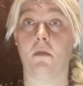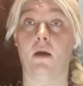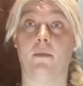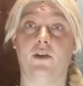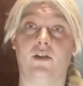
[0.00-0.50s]
How
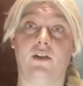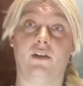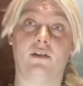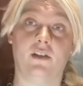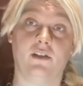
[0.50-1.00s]
much
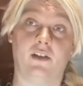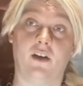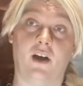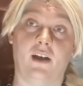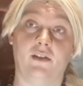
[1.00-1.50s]
does it
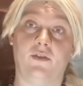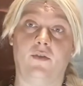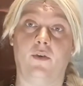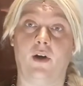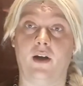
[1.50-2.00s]
cost
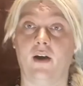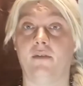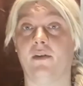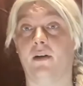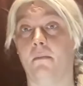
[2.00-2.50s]
for a
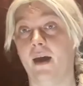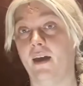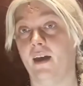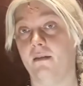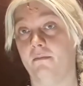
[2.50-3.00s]
crafter to make
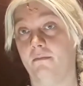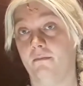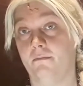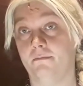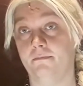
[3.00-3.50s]
it?
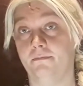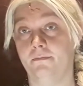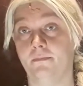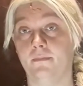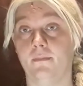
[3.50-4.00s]

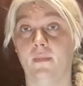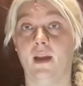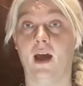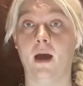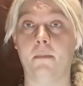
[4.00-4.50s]

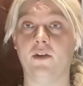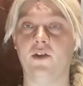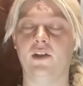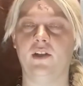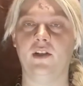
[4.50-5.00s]
How much
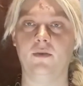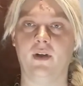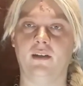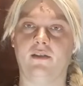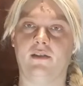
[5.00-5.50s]

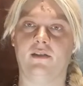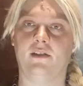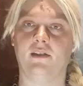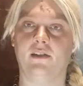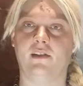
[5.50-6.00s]
units
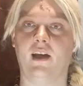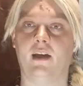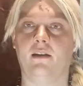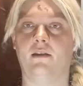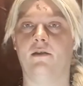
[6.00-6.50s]
does it
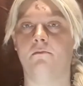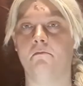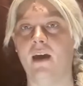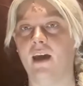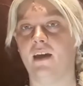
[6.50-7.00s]
take to
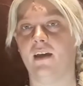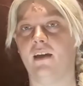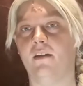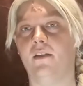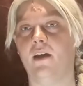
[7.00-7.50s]
make
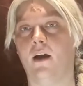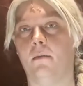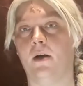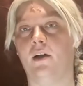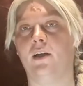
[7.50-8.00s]
the
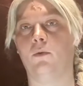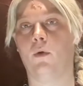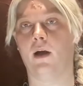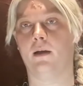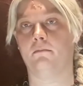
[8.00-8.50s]
armor you want?